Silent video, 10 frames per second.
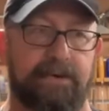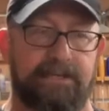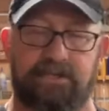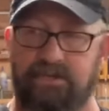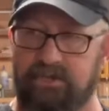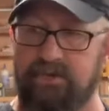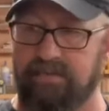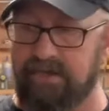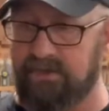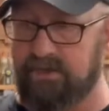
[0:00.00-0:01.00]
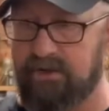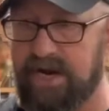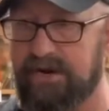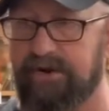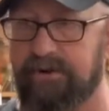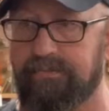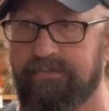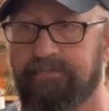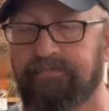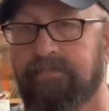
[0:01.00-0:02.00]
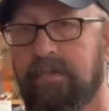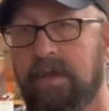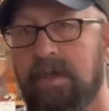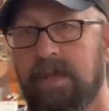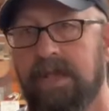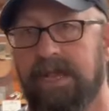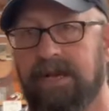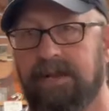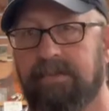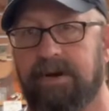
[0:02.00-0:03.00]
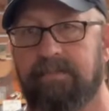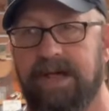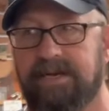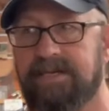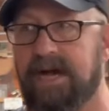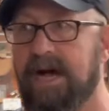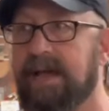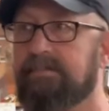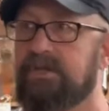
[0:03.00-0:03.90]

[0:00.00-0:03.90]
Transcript: It's just too much to try to do in a limited amount of time.